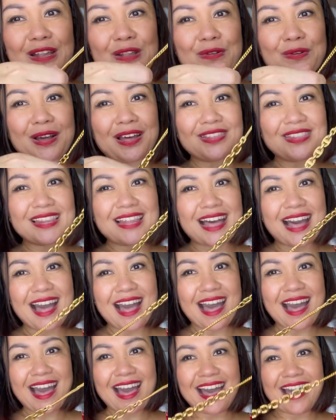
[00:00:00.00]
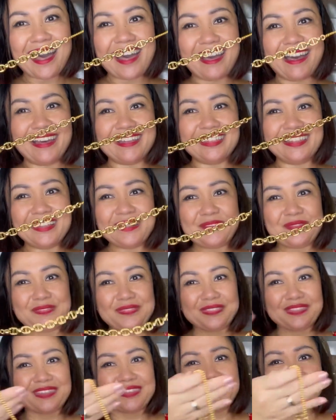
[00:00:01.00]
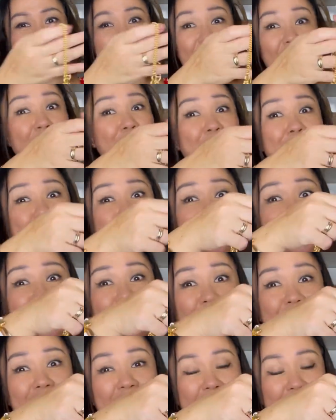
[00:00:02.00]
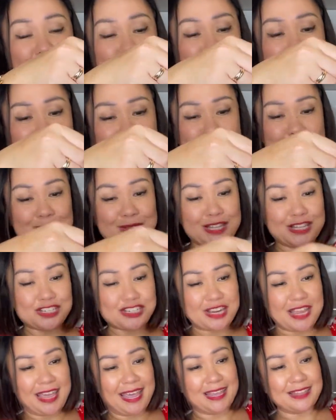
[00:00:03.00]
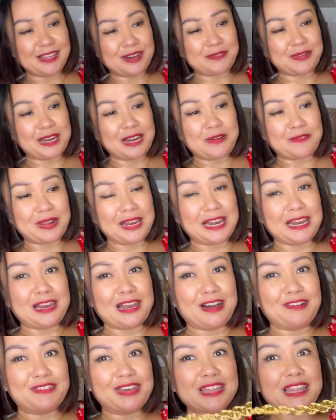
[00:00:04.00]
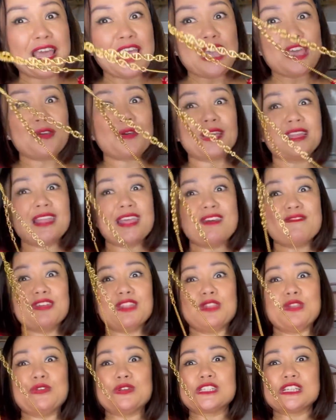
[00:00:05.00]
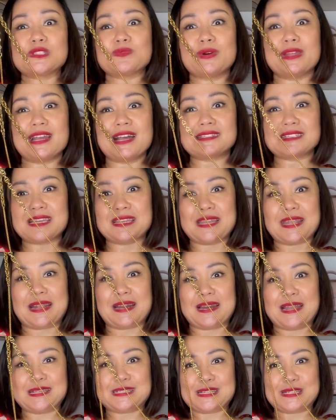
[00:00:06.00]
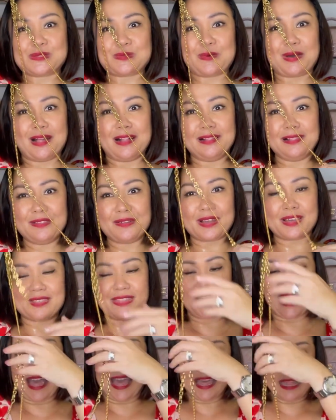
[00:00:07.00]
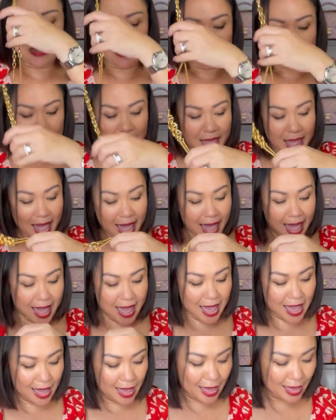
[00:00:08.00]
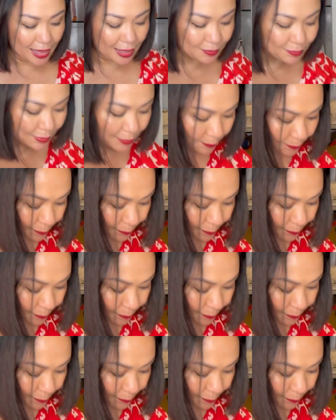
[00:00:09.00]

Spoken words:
look at that. I am really amazed with the chain. I really love it. You can even use this one as a necklace as well. Look at that. And